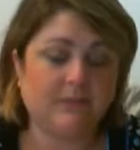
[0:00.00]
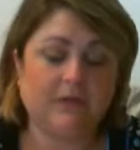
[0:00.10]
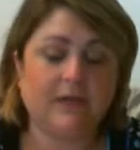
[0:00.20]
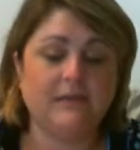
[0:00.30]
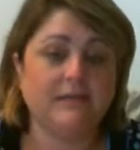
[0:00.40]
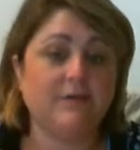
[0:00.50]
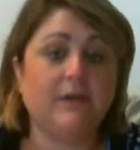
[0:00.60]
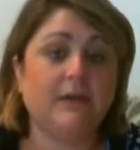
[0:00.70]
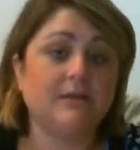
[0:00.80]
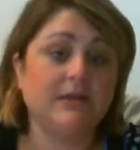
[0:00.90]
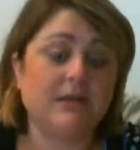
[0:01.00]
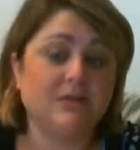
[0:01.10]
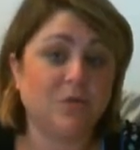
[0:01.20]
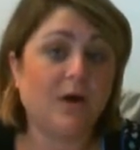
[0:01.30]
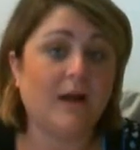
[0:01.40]
Okay, so it can tell
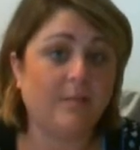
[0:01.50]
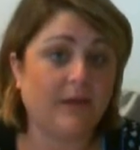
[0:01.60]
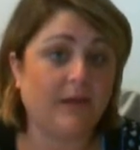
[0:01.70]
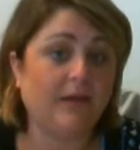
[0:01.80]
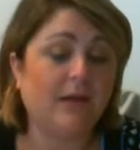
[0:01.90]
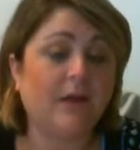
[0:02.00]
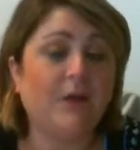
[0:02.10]
us quite a bit.